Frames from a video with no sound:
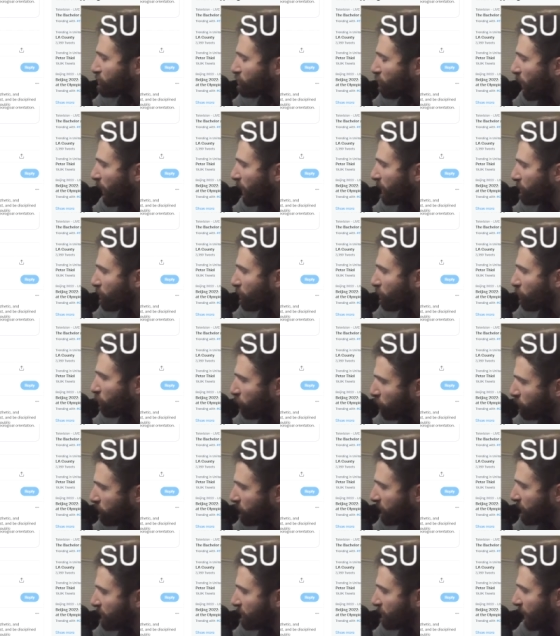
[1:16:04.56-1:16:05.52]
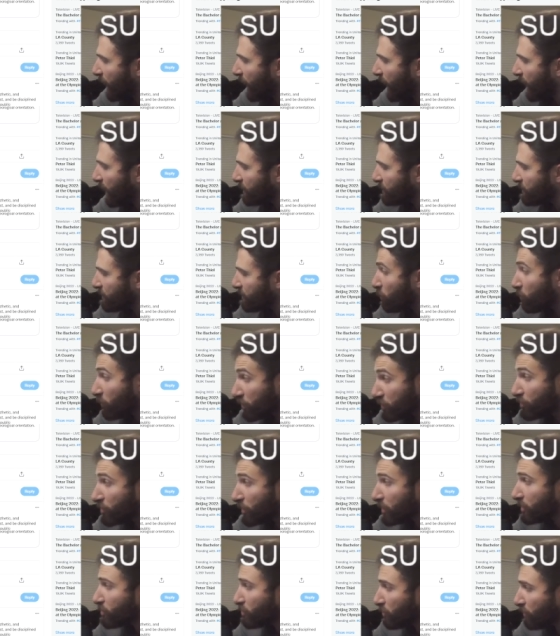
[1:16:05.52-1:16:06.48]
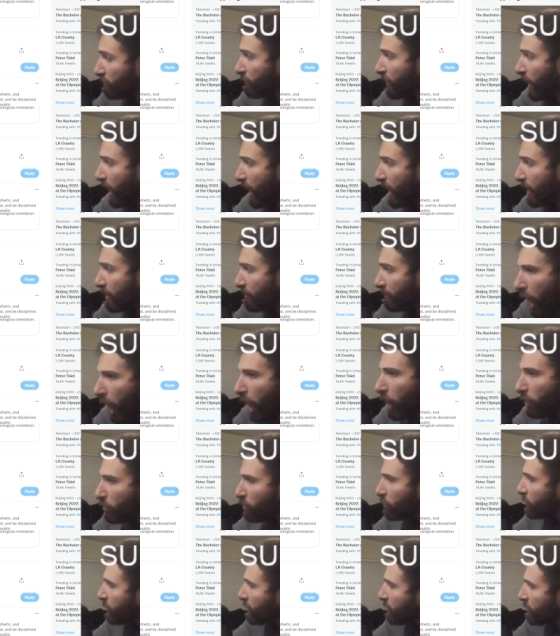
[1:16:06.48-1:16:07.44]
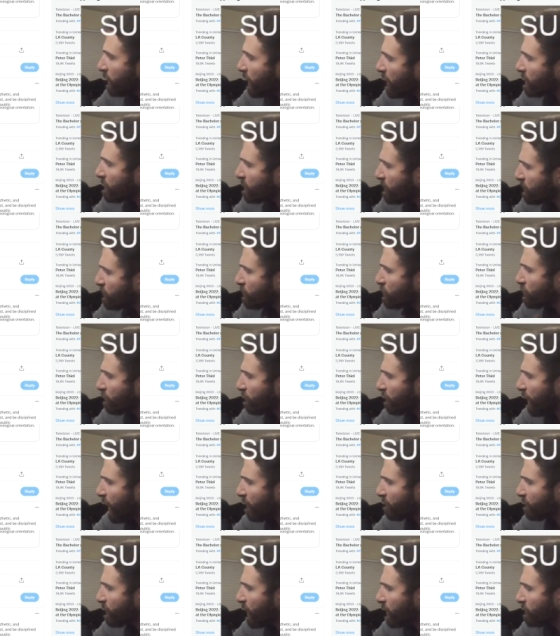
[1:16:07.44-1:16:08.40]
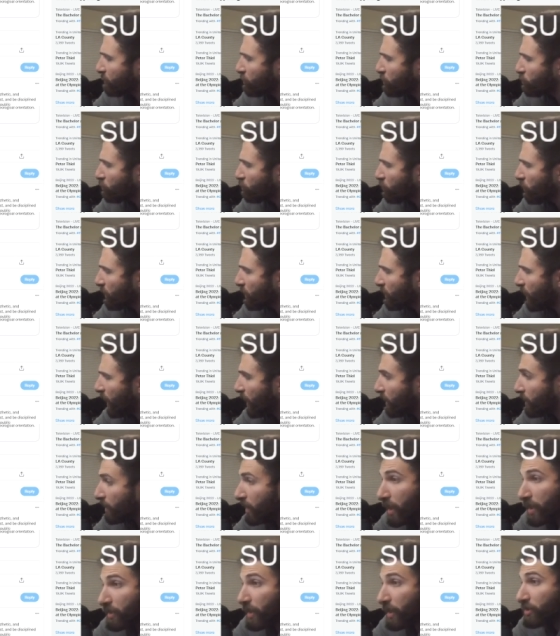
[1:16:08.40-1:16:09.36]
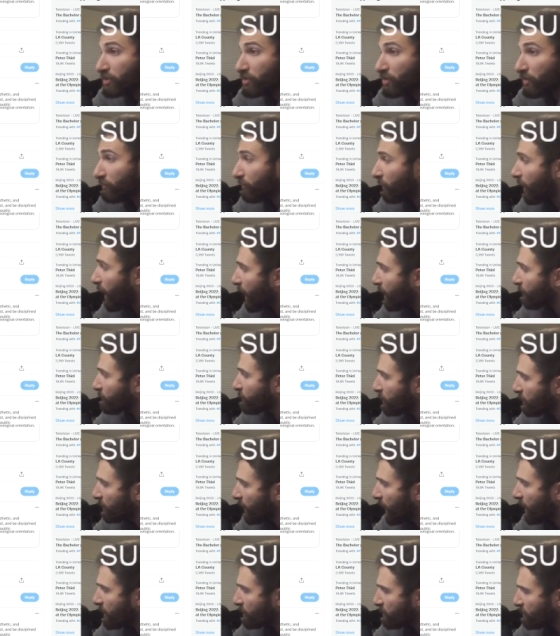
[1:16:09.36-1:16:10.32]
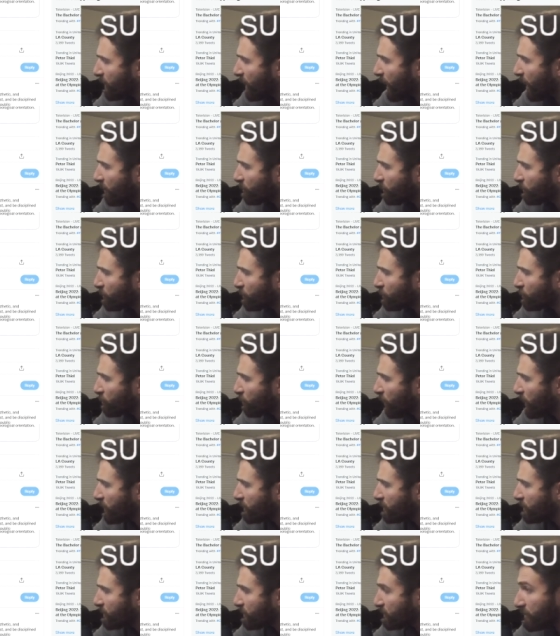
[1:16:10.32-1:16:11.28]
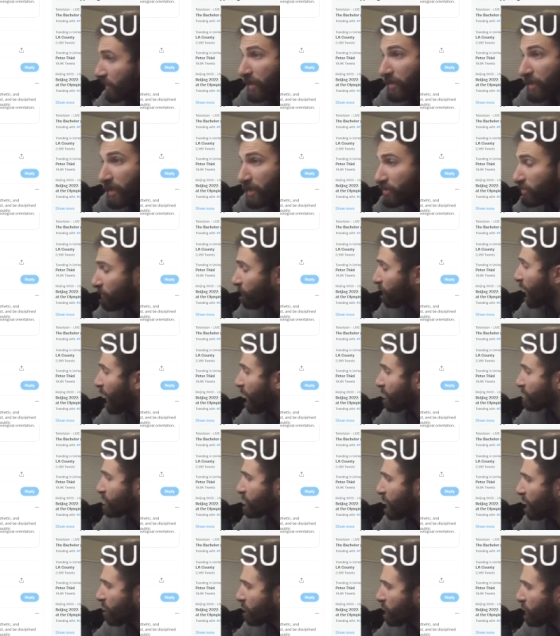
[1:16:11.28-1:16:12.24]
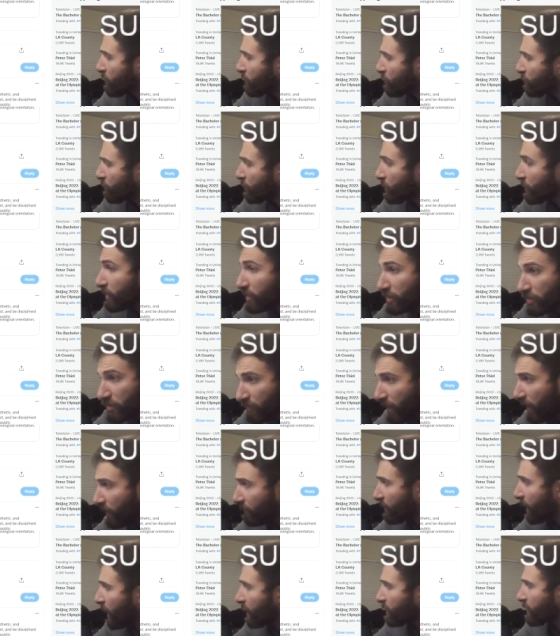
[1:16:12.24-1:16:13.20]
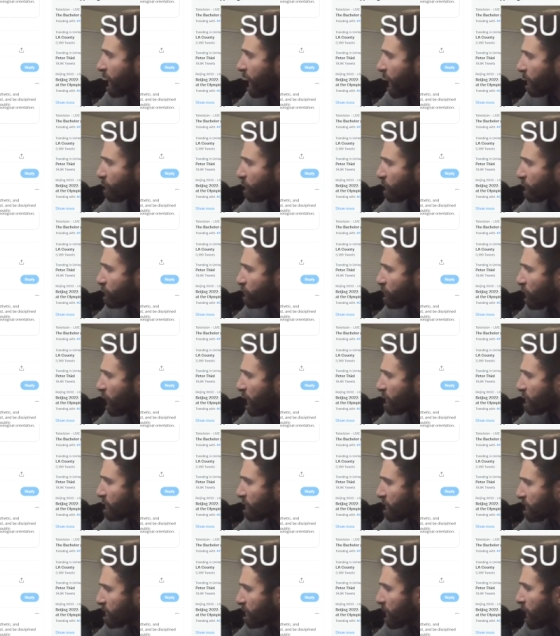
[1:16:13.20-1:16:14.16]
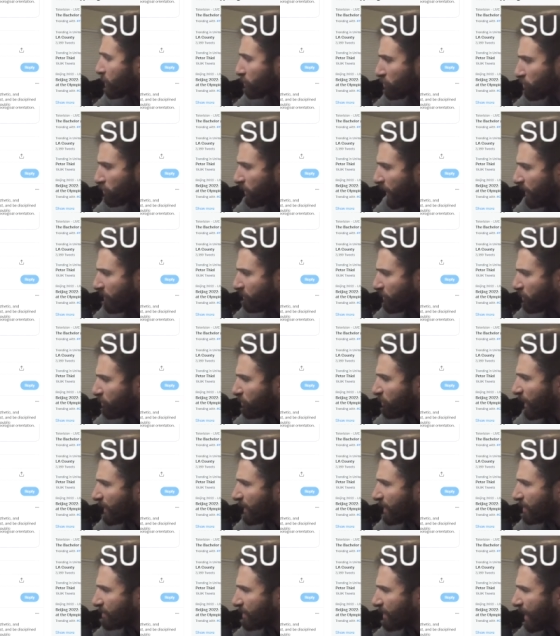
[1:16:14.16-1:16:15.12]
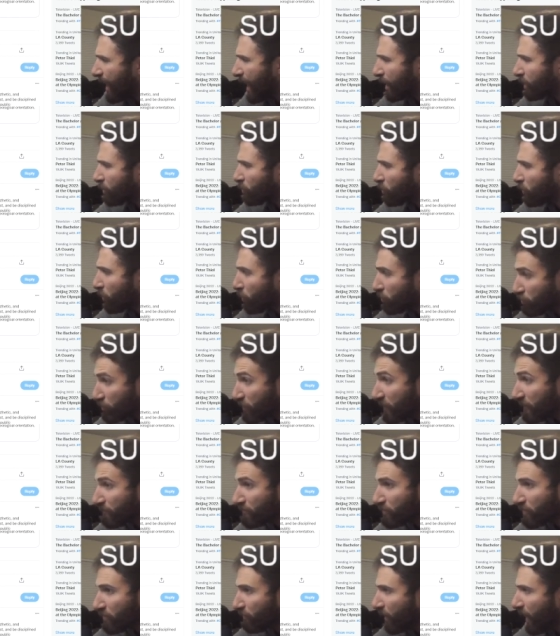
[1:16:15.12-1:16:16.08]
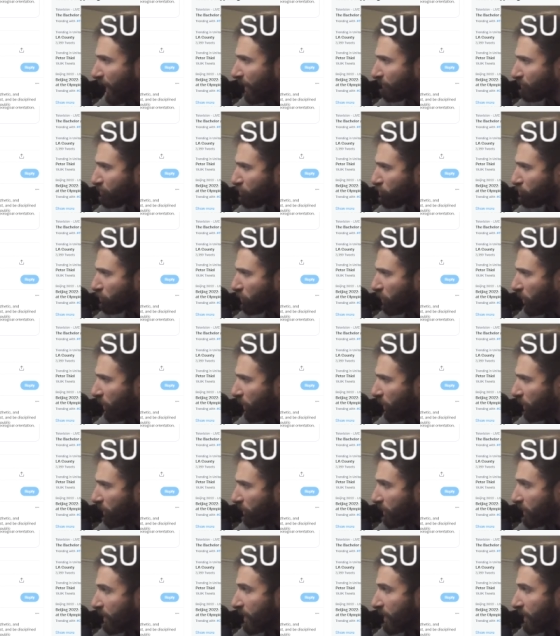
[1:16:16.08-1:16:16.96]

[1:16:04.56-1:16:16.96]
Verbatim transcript: what the ruling class, which did survive, our ruling class did survive 1929. They survived the last capitalist crisis. They survived 73. They survived that capitalist crisis. So they, they're like a cockroach. They've survived too long.